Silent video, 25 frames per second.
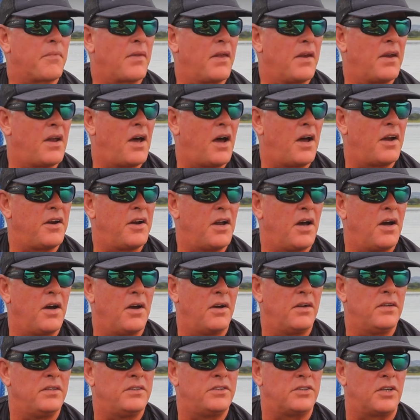Now I
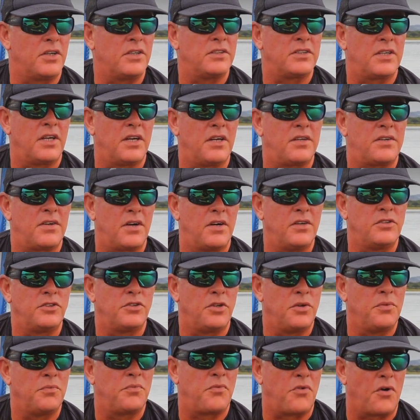know John's gonna throw a
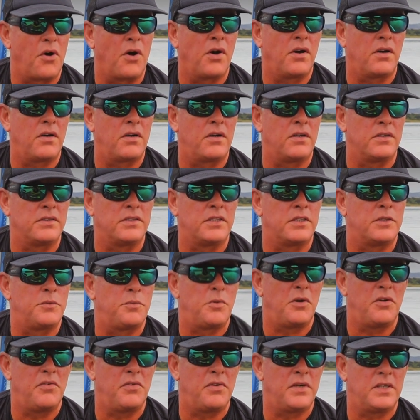zoom frog because it's
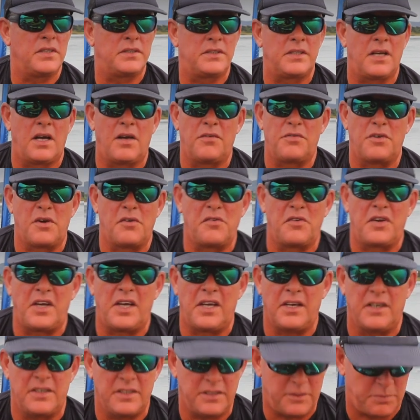proven itself over
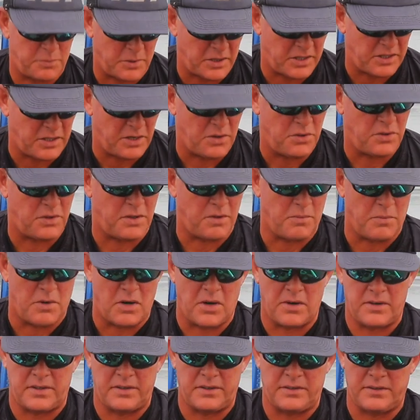years, but new on the
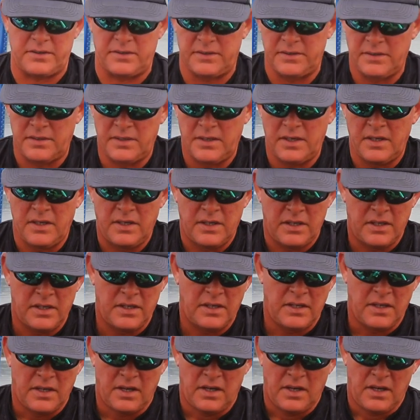market.
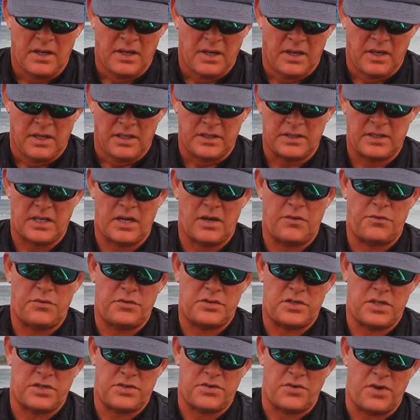It's
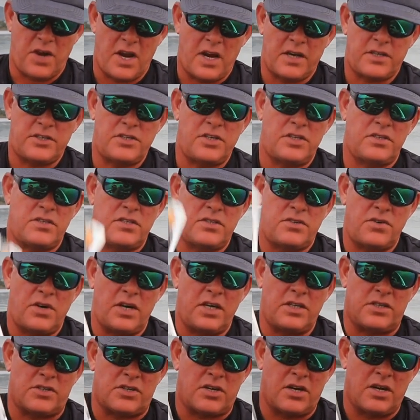kingfisher's reaction
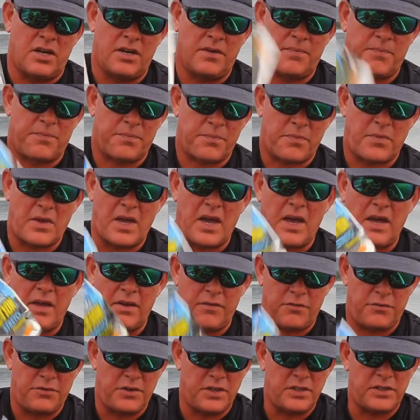stretch.
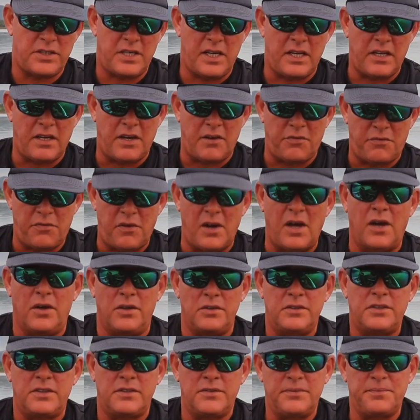Okay, firstly they
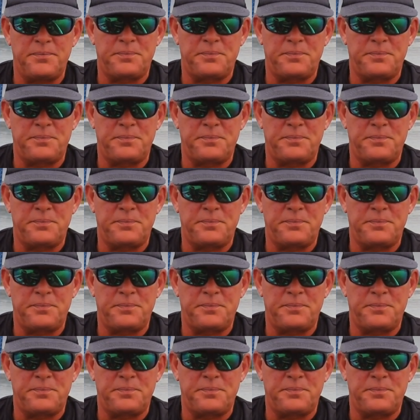float,